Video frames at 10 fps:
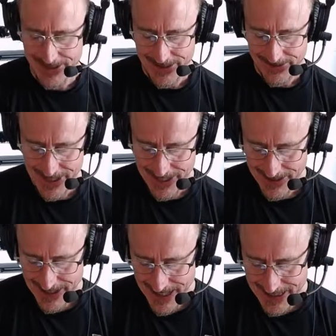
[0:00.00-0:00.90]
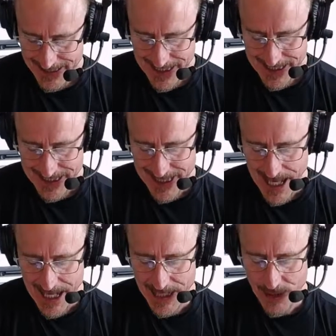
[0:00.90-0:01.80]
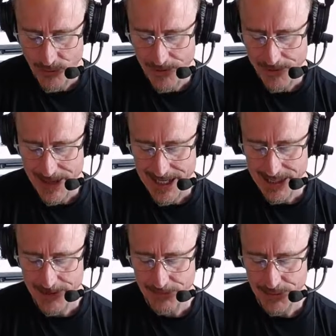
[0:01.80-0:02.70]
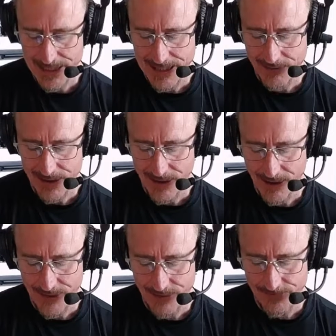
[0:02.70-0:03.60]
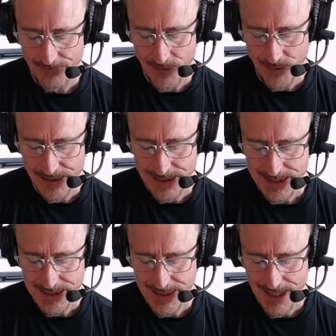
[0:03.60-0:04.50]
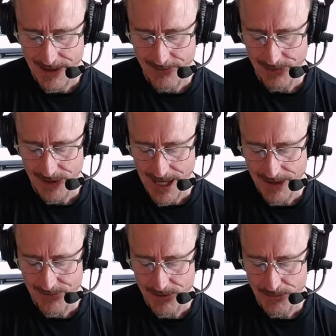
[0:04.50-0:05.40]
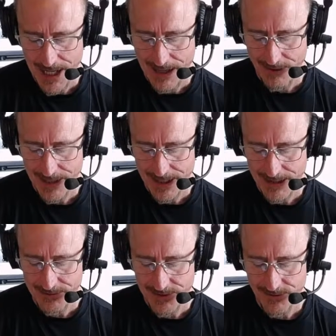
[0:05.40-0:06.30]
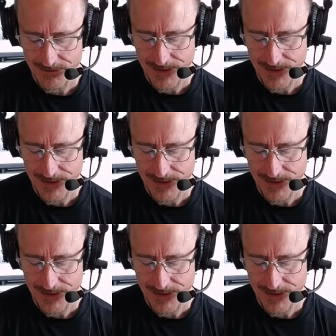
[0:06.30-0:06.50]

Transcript: right? And it says, Then you will be made complete with all the fullness of life and power that comes from